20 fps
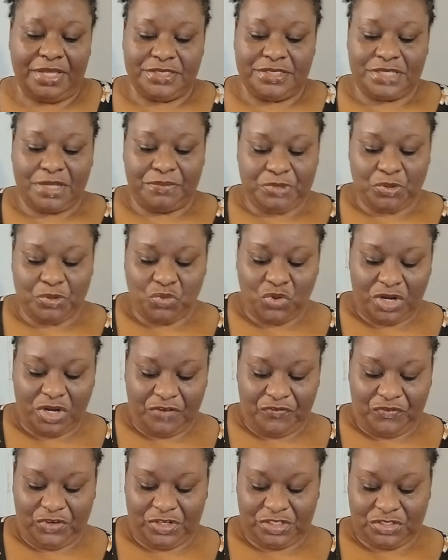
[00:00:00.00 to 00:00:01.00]
something
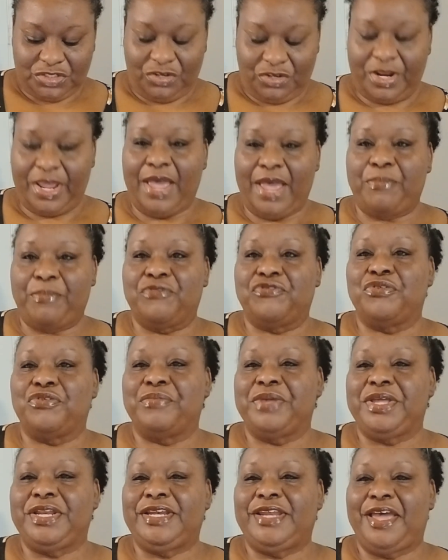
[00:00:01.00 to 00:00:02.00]
wonderful is going to happen
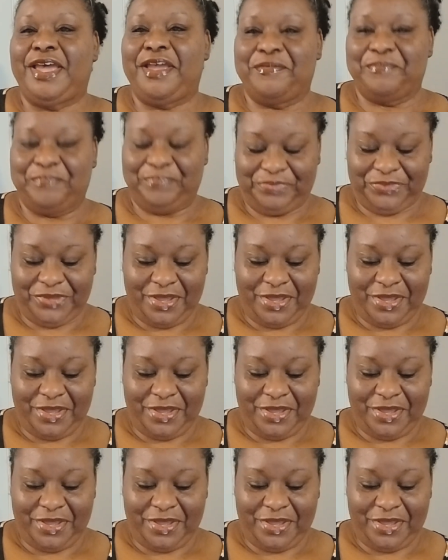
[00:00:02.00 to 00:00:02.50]
for me today.